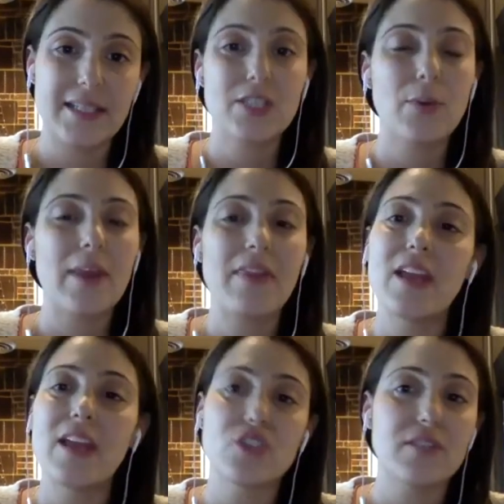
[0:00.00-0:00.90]
So I think
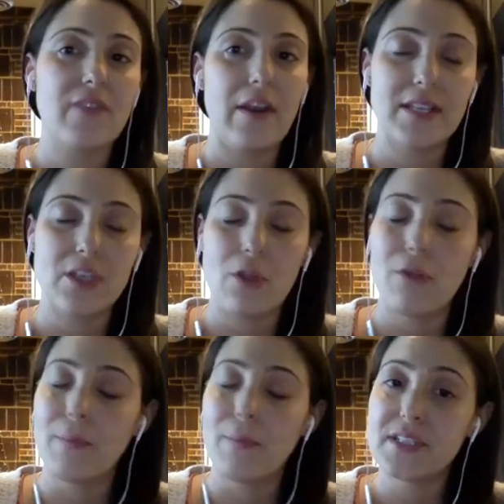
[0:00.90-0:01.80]
it just varies on the
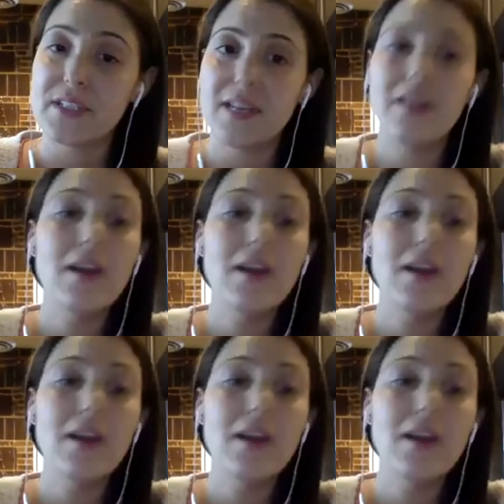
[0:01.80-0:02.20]
person,